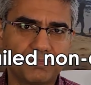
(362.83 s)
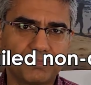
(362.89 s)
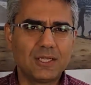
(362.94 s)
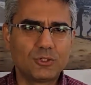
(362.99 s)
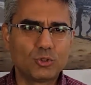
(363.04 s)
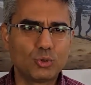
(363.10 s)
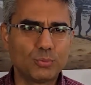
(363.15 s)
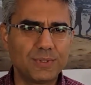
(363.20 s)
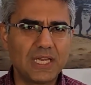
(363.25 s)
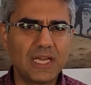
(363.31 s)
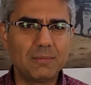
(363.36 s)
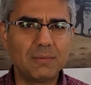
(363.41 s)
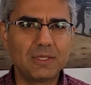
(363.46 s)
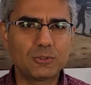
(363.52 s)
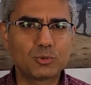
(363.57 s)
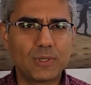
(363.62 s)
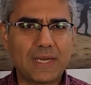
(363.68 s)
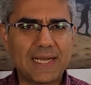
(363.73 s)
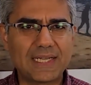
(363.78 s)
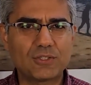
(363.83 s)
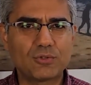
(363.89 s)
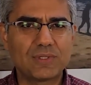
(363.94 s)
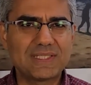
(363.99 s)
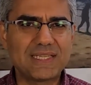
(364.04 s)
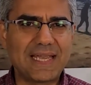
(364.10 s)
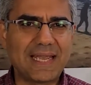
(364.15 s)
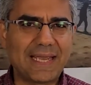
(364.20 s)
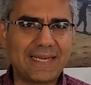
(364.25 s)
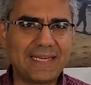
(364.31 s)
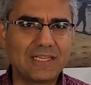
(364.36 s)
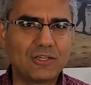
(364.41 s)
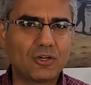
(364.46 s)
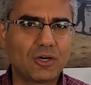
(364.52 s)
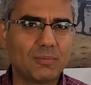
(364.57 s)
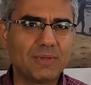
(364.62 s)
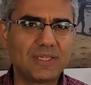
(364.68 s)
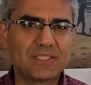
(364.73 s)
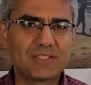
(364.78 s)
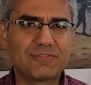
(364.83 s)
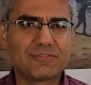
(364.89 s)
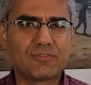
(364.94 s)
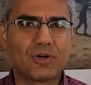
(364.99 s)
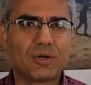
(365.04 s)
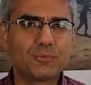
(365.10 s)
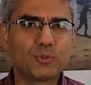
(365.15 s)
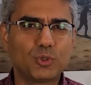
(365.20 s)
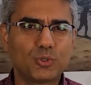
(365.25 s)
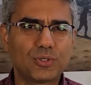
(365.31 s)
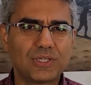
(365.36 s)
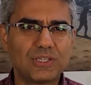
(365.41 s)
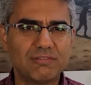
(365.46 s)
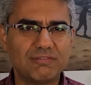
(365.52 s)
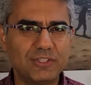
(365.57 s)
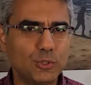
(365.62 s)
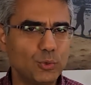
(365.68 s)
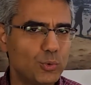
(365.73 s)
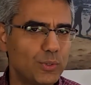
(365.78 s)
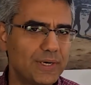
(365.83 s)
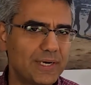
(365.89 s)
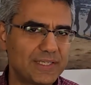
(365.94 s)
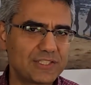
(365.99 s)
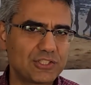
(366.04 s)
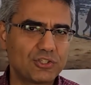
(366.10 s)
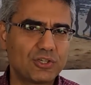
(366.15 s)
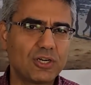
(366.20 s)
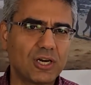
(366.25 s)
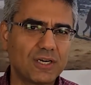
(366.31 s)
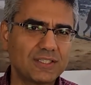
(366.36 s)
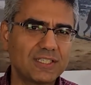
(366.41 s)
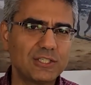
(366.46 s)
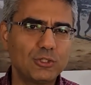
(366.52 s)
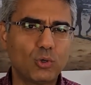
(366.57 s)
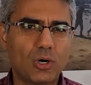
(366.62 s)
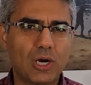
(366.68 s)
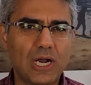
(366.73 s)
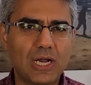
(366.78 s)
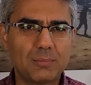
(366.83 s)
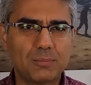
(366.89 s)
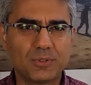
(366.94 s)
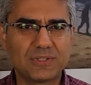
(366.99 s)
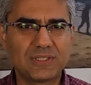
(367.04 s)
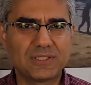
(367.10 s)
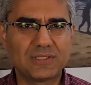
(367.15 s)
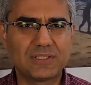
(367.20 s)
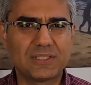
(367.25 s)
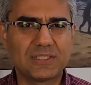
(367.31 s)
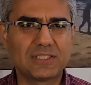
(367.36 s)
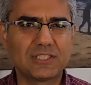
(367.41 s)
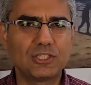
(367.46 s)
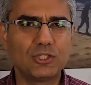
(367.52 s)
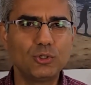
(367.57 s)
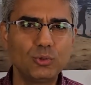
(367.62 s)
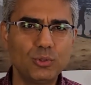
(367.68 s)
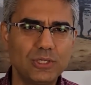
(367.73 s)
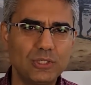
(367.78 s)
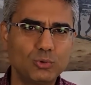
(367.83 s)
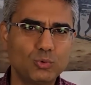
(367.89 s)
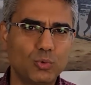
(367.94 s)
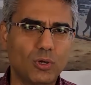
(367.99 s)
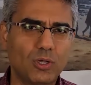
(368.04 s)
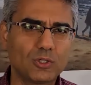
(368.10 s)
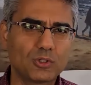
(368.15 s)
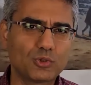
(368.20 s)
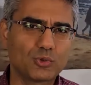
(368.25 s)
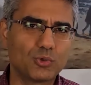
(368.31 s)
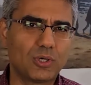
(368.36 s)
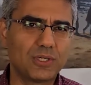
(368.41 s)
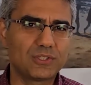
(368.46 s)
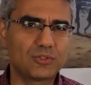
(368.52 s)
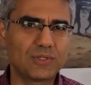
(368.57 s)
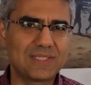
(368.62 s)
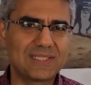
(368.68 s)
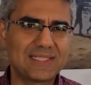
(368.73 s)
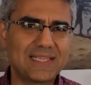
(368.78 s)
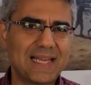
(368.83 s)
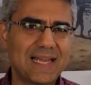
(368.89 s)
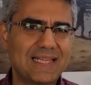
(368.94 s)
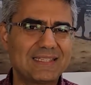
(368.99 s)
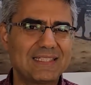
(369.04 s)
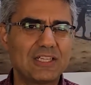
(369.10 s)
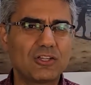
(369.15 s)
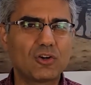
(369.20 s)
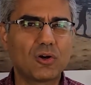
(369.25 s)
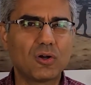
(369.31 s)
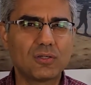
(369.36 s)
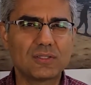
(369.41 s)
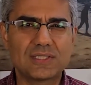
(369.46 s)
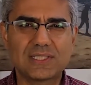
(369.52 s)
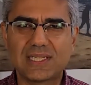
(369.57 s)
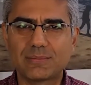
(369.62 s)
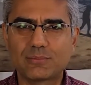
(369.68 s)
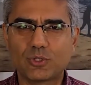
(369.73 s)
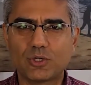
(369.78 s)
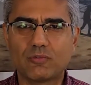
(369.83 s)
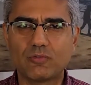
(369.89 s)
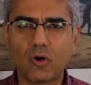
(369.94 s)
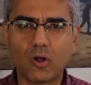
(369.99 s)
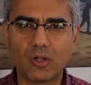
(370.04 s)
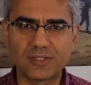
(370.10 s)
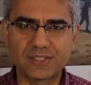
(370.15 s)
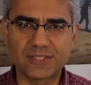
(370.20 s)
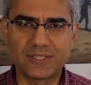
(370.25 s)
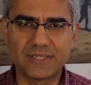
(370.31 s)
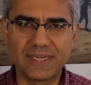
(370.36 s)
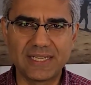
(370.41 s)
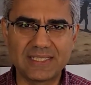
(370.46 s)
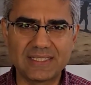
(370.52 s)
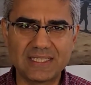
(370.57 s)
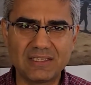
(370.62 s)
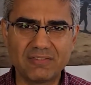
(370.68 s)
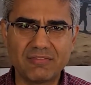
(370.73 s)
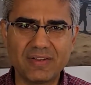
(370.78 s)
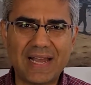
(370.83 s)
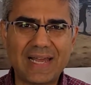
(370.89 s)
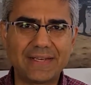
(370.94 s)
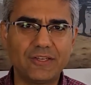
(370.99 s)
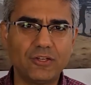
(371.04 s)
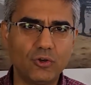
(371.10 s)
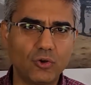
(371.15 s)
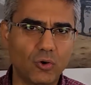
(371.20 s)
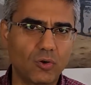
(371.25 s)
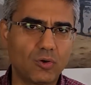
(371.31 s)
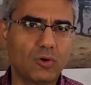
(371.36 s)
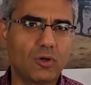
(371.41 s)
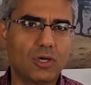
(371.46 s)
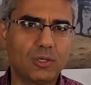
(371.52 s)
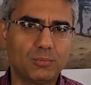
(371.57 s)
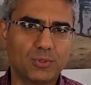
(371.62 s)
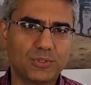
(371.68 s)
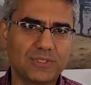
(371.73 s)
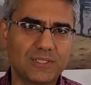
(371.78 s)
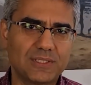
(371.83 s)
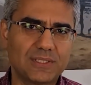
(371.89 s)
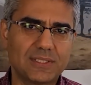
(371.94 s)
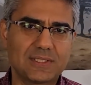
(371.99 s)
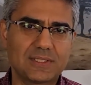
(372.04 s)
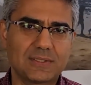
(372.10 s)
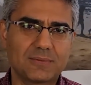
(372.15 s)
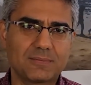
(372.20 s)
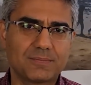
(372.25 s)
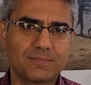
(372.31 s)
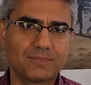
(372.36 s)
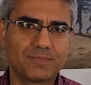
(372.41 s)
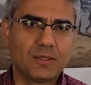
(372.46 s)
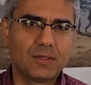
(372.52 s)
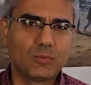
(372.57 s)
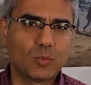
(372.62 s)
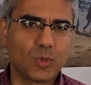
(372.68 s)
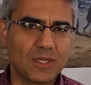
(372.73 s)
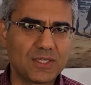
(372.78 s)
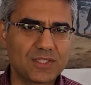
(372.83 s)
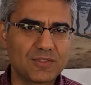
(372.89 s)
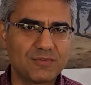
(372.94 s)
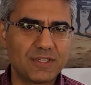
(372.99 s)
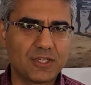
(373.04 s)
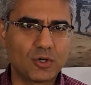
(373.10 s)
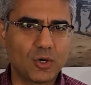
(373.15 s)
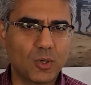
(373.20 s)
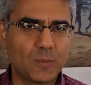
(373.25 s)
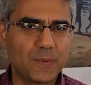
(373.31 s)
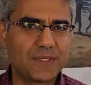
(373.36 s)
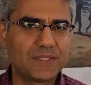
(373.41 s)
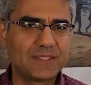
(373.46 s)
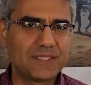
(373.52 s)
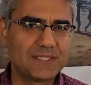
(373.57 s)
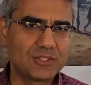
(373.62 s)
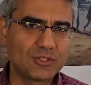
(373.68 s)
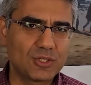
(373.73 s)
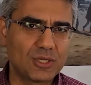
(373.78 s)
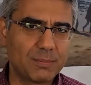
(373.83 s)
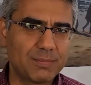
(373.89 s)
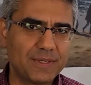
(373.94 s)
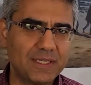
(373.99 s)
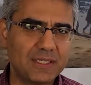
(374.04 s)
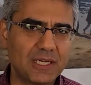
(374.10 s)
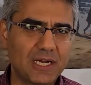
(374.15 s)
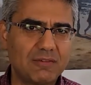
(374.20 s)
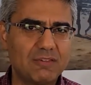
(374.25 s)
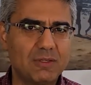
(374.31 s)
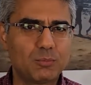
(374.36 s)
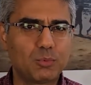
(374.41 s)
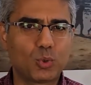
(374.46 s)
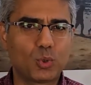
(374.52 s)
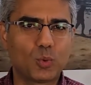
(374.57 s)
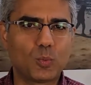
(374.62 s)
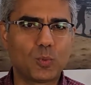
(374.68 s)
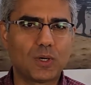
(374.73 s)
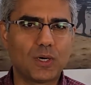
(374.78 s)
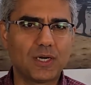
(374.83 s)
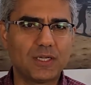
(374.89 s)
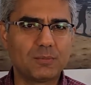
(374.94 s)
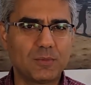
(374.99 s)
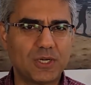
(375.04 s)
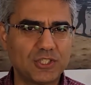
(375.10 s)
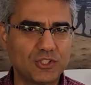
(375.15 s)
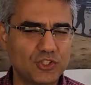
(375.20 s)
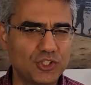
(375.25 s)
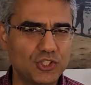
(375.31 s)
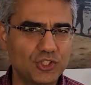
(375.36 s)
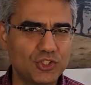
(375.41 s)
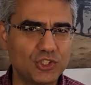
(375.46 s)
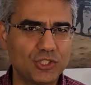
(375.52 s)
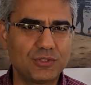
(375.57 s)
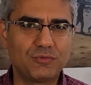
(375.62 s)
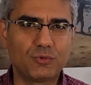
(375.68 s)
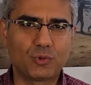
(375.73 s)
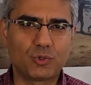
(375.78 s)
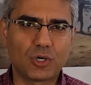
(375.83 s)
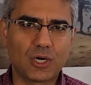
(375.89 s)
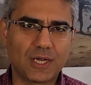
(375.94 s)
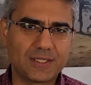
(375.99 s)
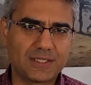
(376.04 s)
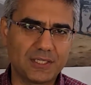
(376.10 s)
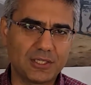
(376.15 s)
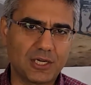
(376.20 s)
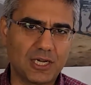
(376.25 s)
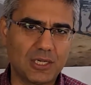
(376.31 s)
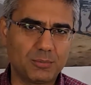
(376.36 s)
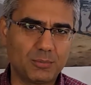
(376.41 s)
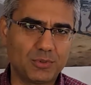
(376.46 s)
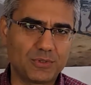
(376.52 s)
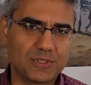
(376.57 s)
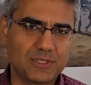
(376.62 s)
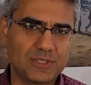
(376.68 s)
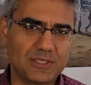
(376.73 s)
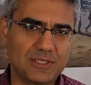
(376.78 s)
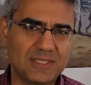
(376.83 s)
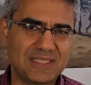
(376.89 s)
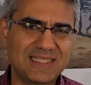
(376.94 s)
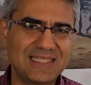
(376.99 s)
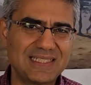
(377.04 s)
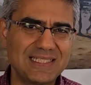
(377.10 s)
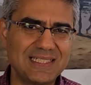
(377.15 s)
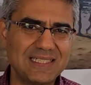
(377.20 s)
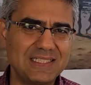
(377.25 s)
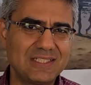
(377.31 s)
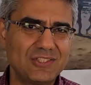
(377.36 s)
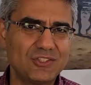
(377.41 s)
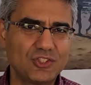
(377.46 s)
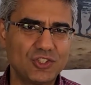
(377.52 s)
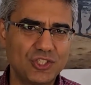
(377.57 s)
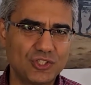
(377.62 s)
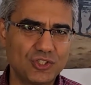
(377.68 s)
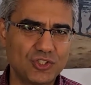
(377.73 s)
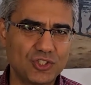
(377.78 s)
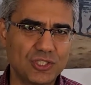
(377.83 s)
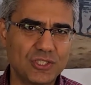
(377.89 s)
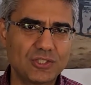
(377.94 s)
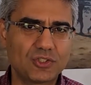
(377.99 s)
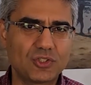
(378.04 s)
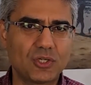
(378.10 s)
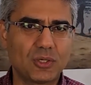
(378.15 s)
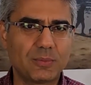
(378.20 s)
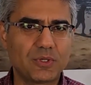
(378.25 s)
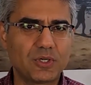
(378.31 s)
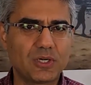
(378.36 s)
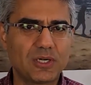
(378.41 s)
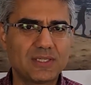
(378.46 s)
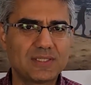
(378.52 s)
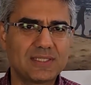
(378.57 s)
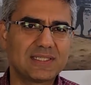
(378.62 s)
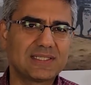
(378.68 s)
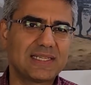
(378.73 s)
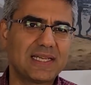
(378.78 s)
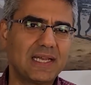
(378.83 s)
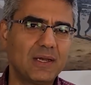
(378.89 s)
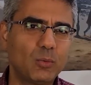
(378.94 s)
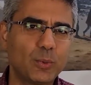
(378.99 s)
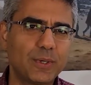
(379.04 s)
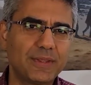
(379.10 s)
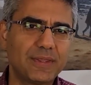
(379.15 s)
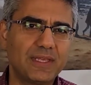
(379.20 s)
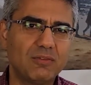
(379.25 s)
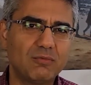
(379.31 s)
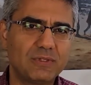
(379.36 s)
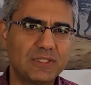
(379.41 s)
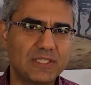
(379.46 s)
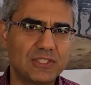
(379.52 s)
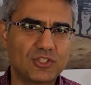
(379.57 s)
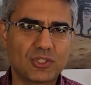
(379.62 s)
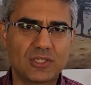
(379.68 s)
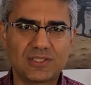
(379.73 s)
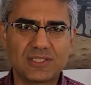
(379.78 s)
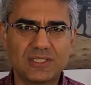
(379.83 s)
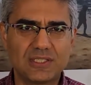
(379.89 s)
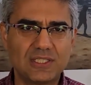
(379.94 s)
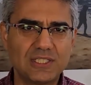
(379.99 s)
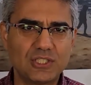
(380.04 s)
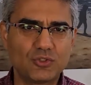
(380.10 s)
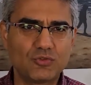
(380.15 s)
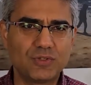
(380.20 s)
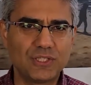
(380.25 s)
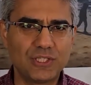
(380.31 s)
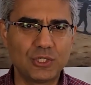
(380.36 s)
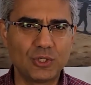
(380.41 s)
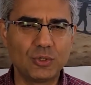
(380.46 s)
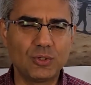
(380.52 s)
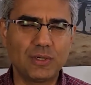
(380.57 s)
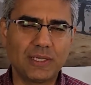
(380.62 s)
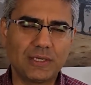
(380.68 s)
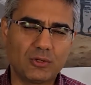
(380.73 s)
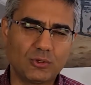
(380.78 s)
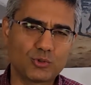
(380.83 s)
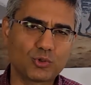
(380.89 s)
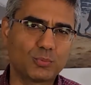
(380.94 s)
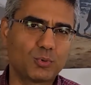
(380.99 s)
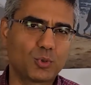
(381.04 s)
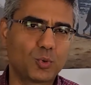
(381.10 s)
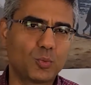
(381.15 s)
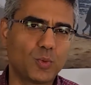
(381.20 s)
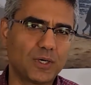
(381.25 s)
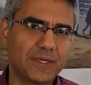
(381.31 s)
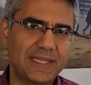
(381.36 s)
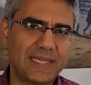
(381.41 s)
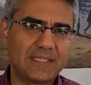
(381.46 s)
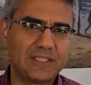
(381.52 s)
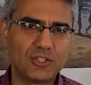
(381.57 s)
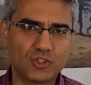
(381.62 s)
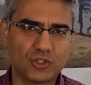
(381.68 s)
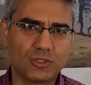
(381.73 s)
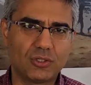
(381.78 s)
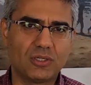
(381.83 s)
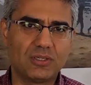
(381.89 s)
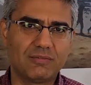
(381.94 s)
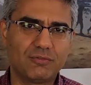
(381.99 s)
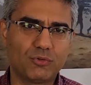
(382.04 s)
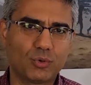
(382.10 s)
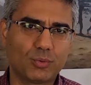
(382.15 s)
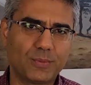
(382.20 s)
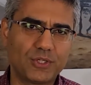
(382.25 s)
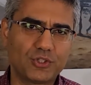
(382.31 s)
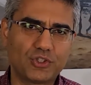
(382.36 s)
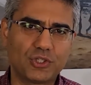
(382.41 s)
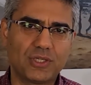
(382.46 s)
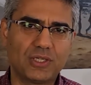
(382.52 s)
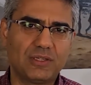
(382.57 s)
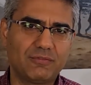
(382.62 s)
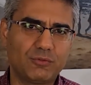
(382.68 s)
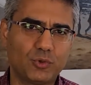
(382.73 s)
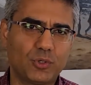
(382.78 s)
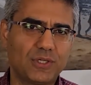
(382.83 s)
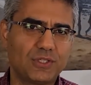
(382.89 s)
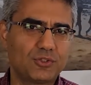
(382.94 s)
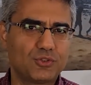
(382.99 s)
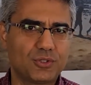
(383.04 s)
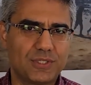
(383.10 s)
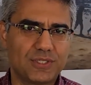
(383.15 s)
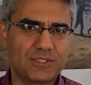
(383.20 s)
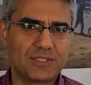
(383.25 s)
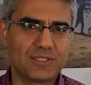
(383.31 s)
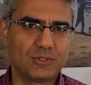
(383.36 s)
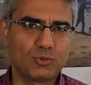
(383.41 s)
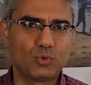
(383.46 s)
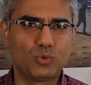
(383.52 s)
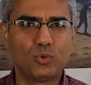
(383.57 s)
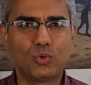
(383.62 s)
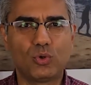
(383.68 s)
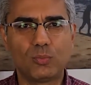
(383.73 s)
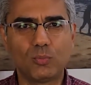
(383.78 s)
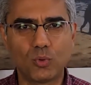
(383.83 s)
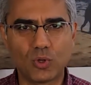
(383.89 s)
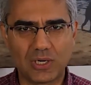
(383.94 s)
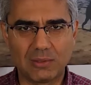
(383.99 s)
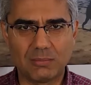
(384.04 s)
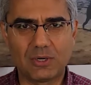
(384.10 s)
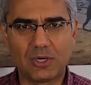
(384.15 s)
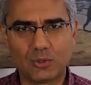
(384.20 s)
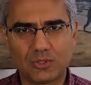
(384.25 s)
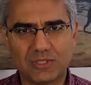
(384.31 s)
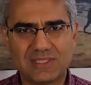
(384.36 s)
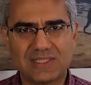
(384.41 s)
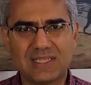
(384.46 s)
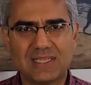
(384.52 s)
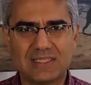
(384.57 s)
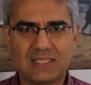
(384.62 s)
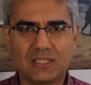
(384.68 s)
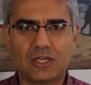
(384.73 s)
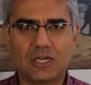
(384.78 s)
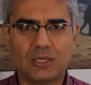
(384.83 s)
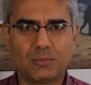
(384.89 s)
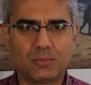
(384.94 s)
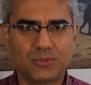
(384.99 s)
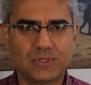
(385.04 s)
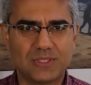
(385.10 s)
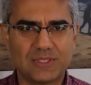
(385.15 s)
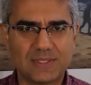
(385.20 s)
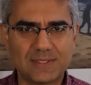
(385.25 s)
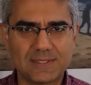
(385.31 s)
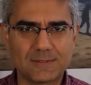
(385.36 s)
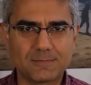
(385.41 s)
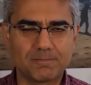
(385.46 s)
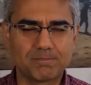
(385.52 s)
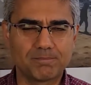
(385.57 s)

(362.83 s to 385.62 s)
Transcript: To be able to address any comments from your reviewers regarding your hypothesis, you need to also understand the concepts of alternative and null hypothesis. Once we cover this topic, I will provide my cheat sheet for writing hypothesis. This cheat sheet summarizes everything we discussed in this video and also provide additional information if you are interested to know more about stating hypothesis.